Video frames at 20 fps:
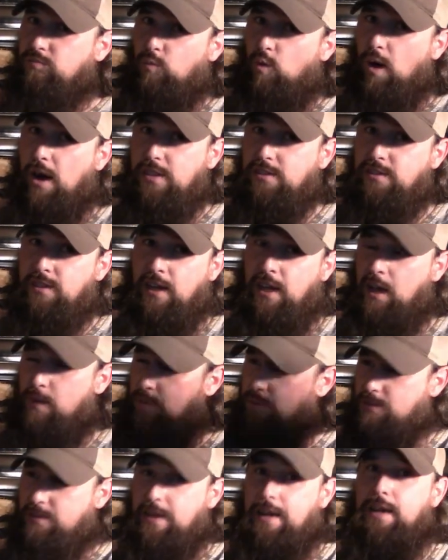watch
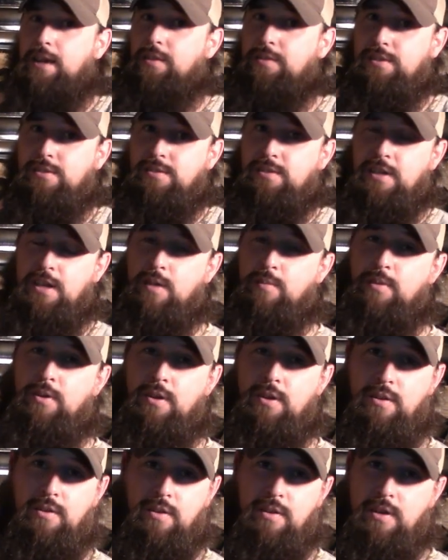time is down this time of
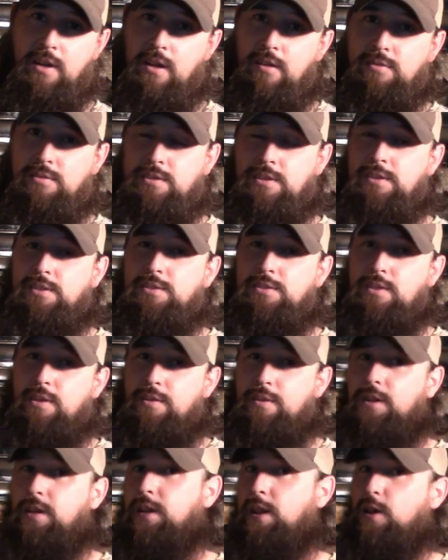year during the off season, so it
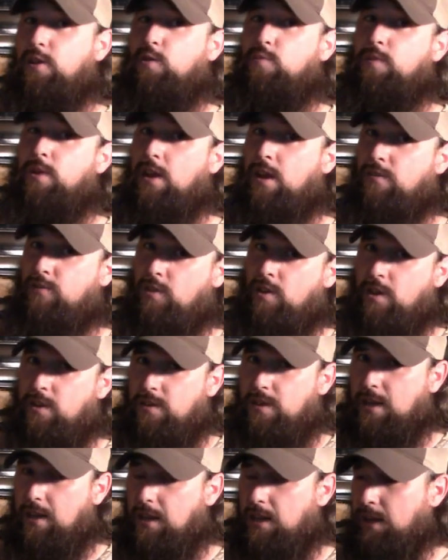really helps me out if you
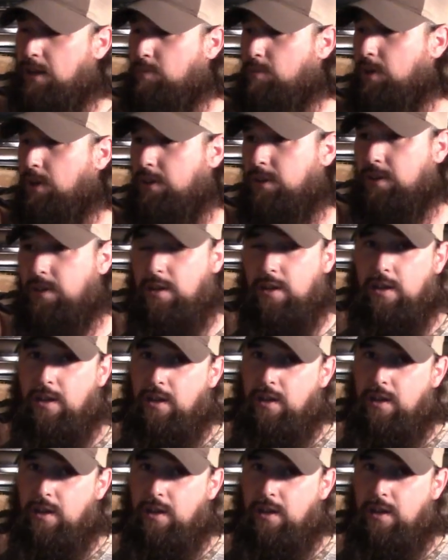hit that like button.